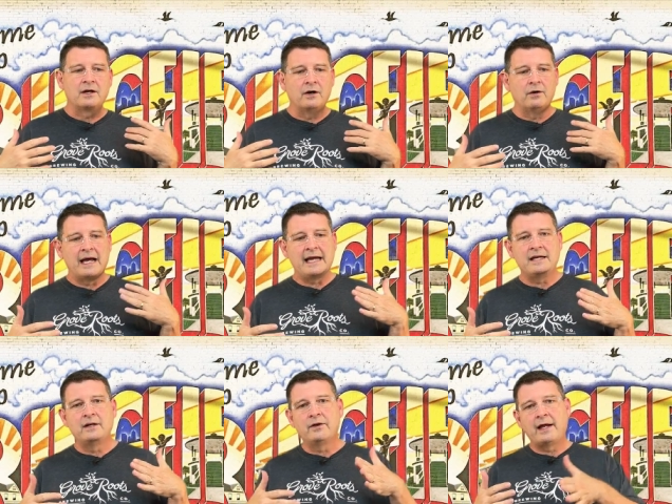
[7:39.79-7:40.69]
go, hey,
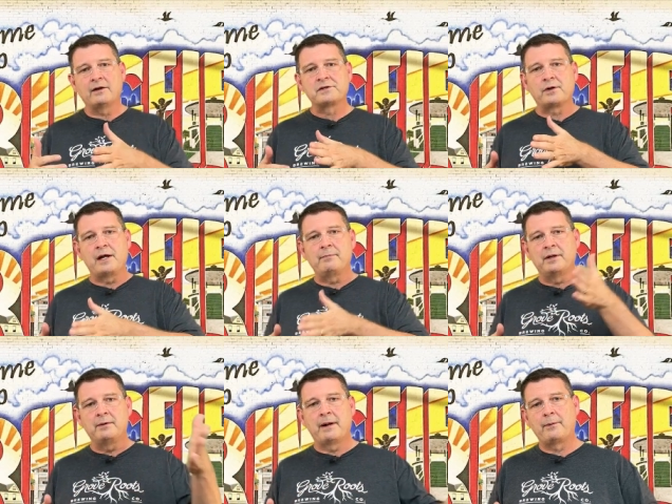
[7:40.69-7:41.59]
you know, that looks great,
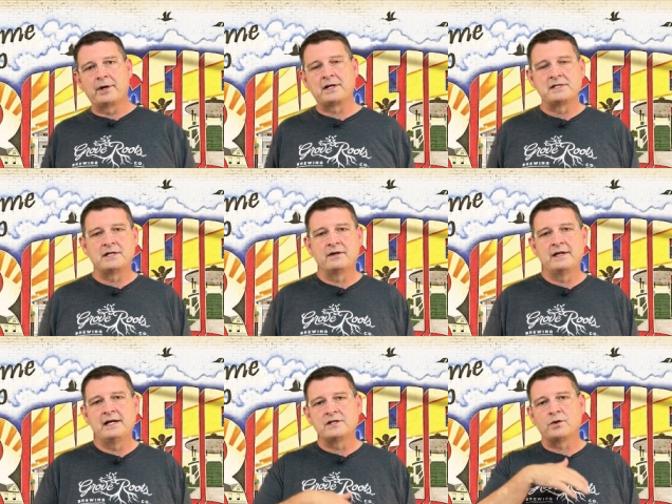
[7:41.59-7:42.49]
but you might want to consider
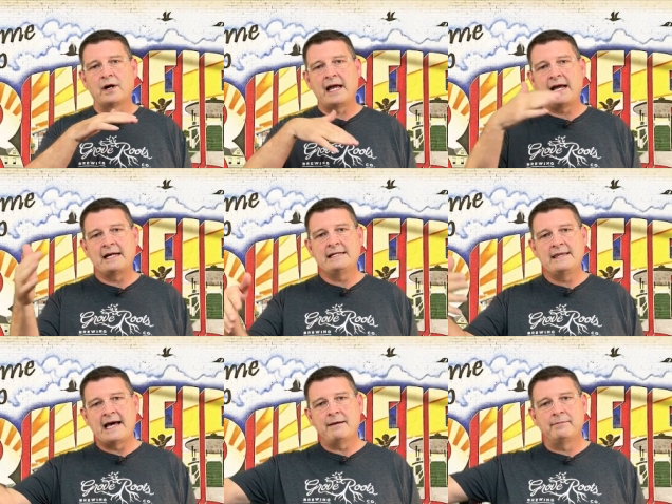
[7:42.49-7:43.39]
this, or hey, I
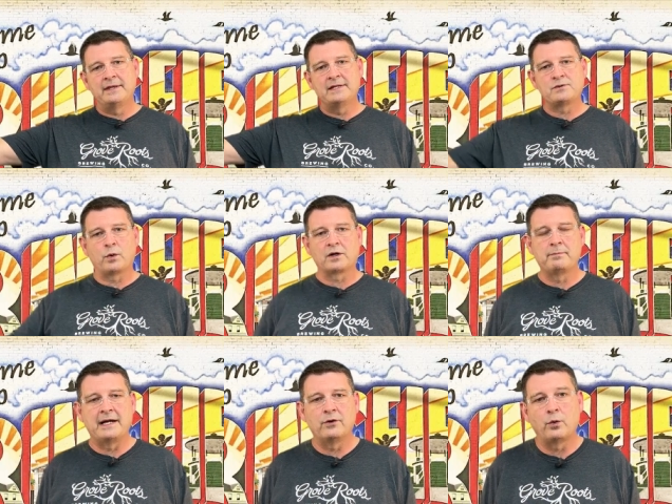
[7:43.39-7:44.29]
did that, but this
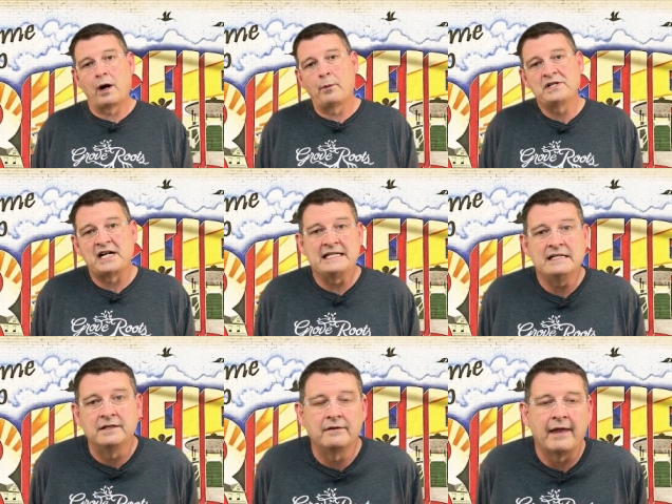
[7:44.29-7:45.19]
worked better, or I wish I
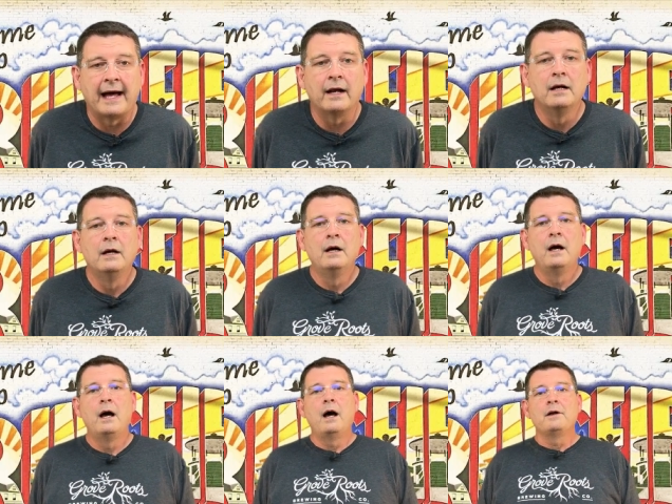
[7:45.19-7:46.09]
didn't do that.
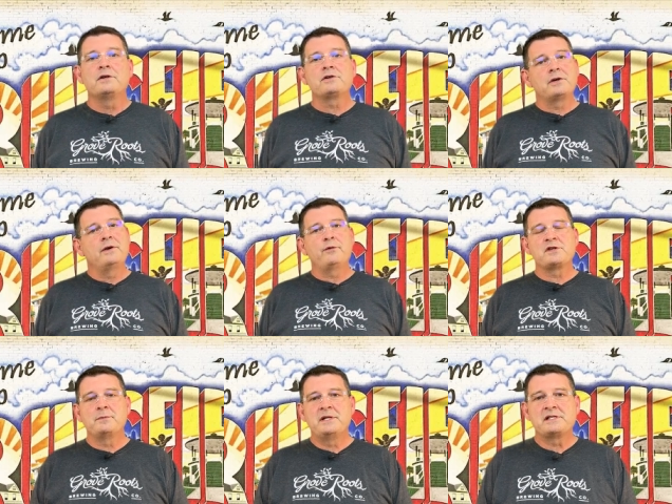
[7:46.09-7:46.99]
Just looking
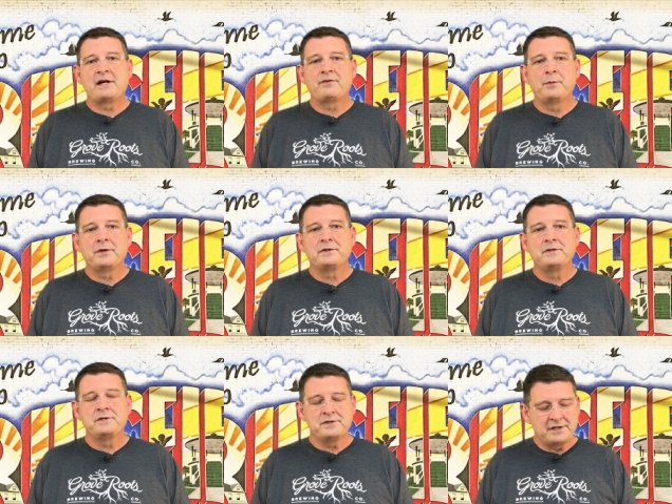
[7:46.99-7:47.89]
for some insight from all the
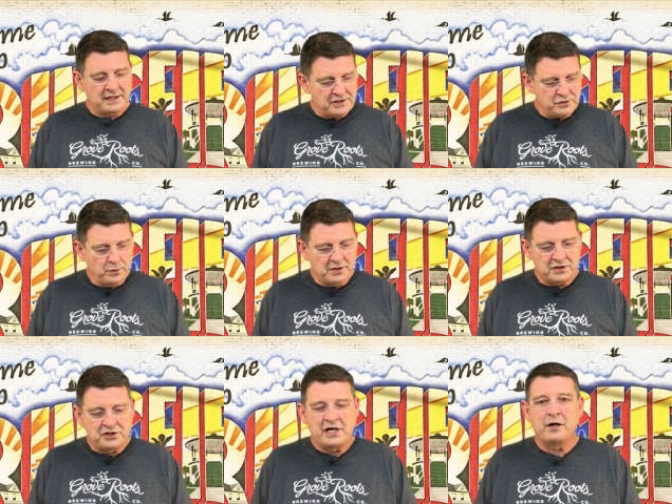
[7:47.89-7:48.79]
users, and I just wanted
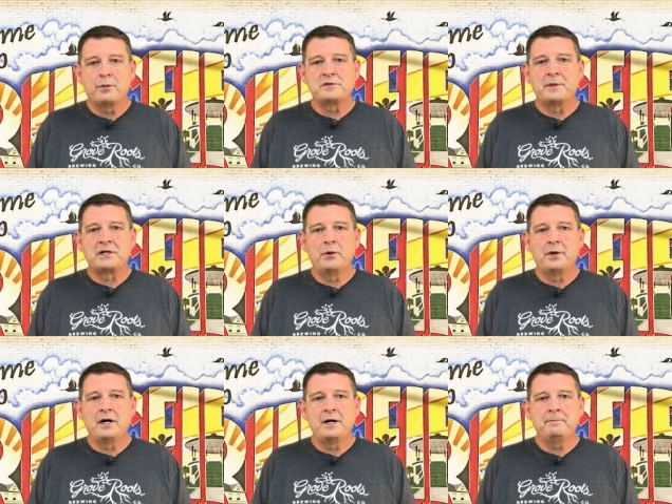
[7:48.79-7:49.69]
to share what's been
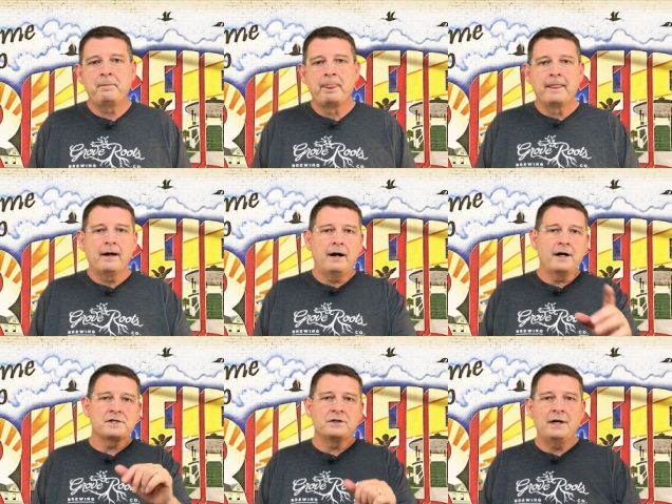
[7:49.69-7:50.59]
going on.
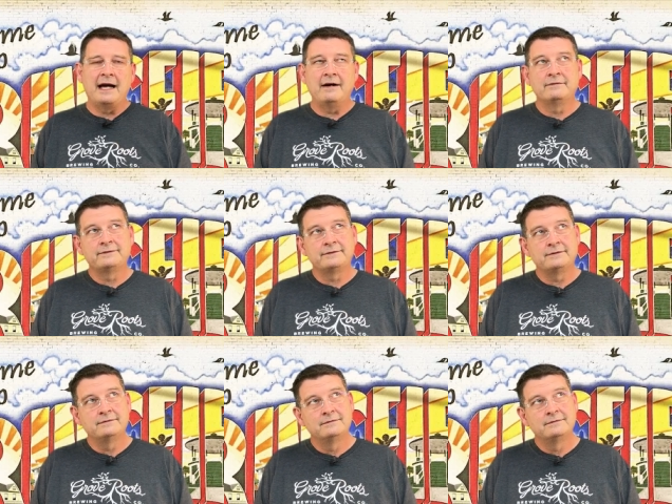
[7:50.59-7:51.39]
Also, have